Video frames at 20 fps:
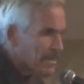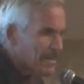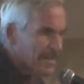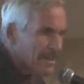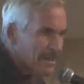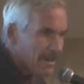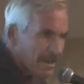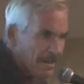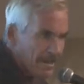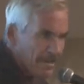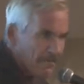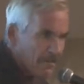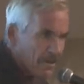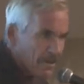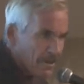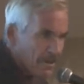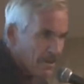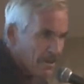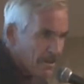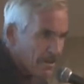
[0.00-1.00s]
said that I live in
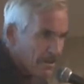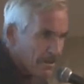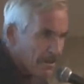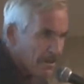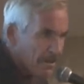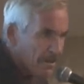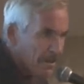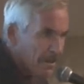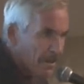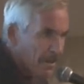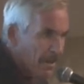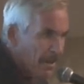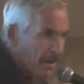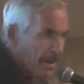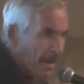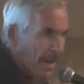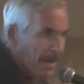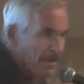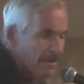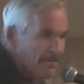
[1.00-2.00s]
a hut.
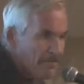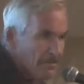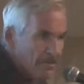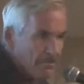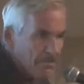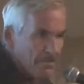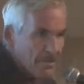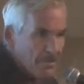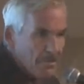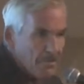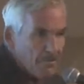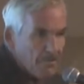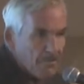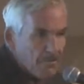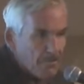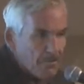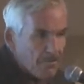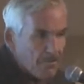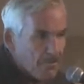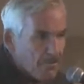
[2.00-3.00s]
I live in a
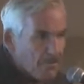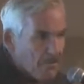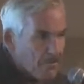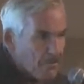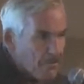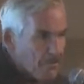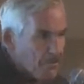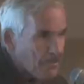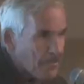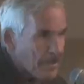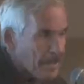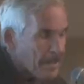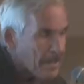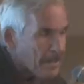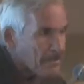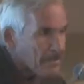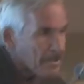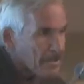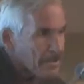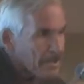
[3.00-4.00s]
beautiful four-room
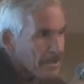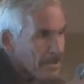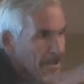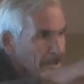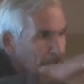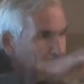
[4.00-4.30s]
house in a